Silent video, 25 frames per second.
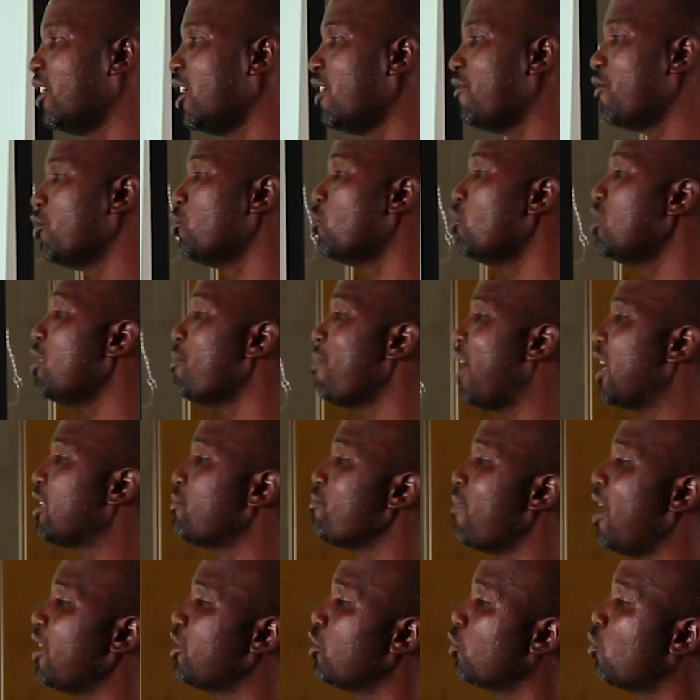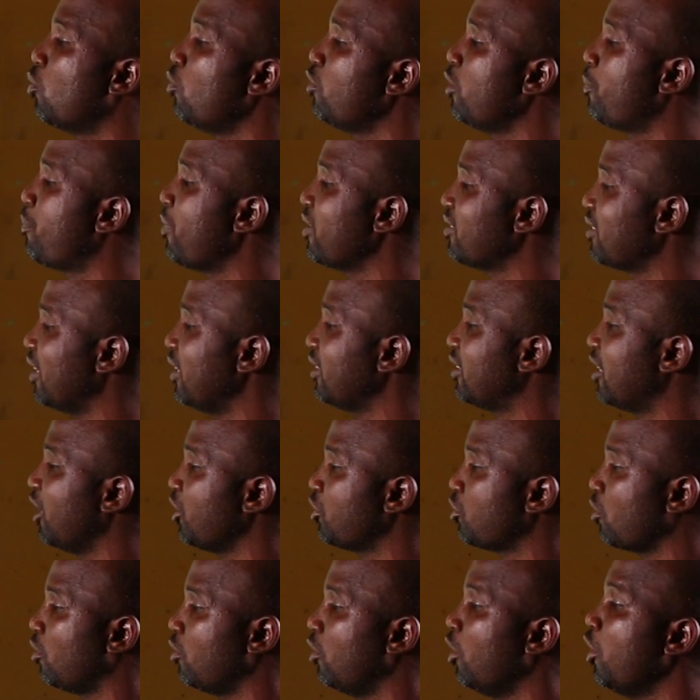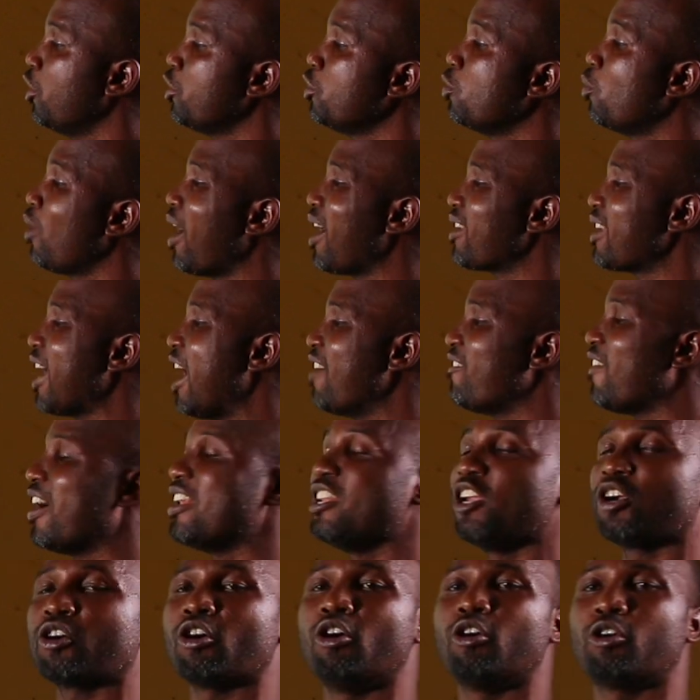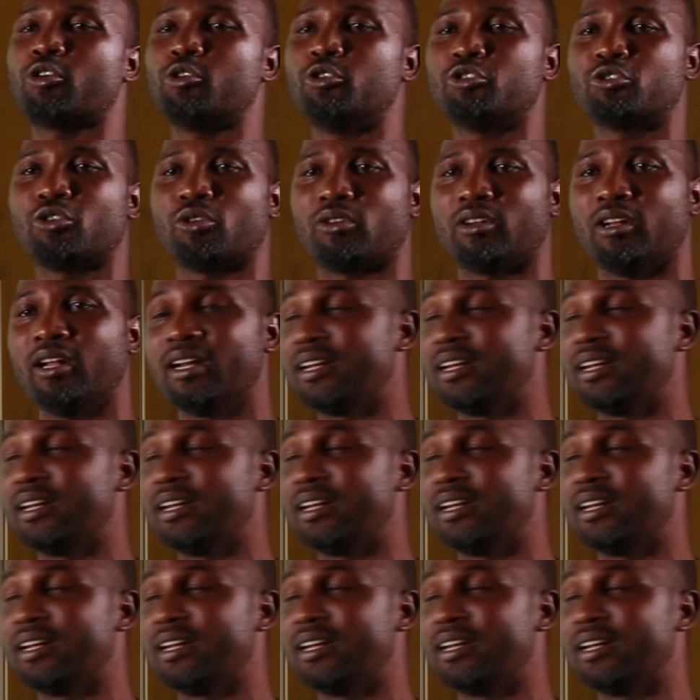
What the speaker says: If you do the mathematical representation, you arrive at the conclusion